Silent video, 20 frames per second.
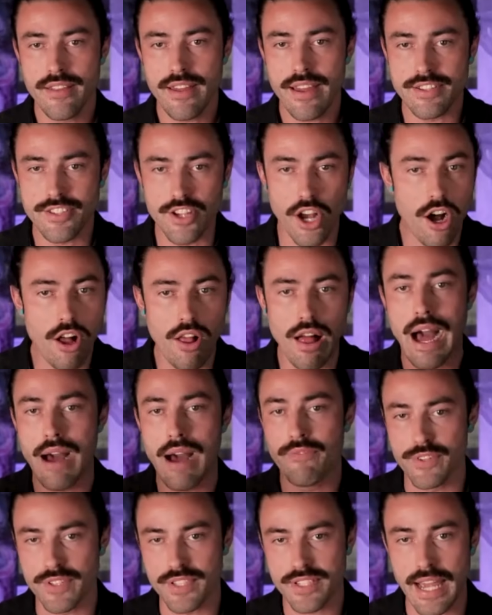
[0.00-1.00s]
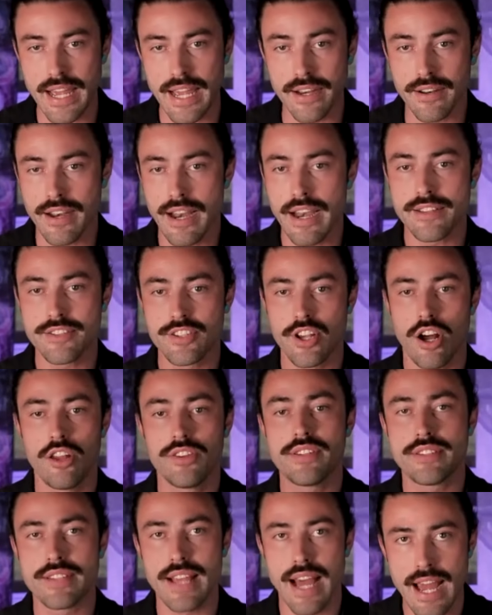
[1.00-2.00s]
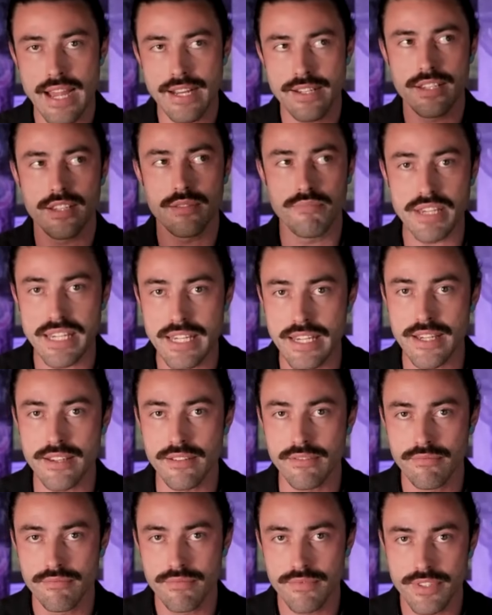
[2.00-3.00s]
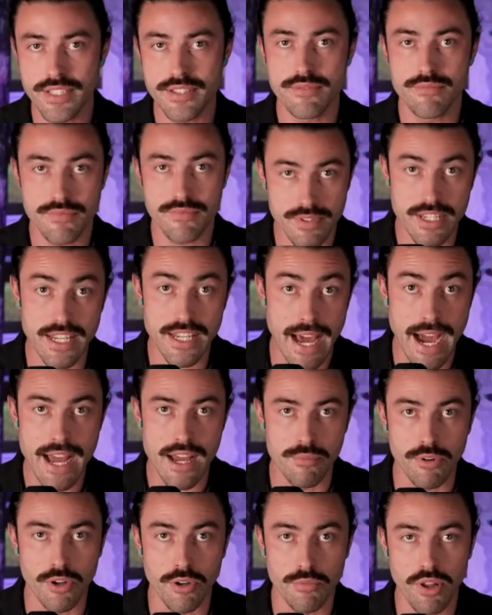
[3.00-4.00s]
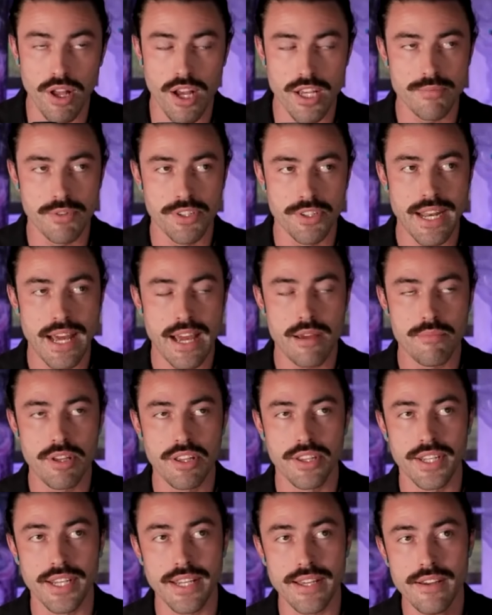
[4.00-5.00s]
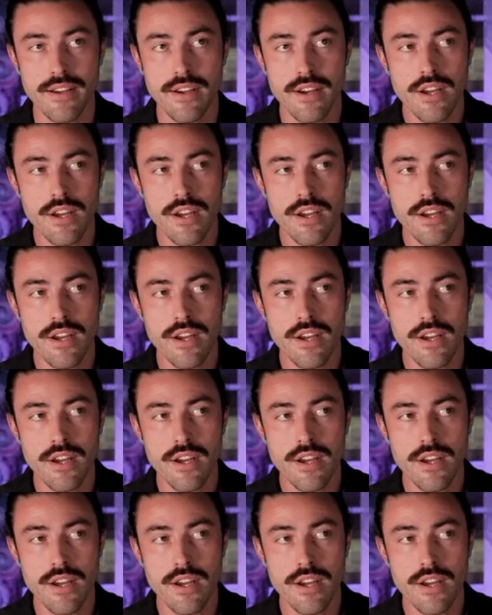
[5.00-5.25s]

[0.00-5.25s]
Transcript: it's all obfuscated and it's all designed to be deniable, plausible deniability.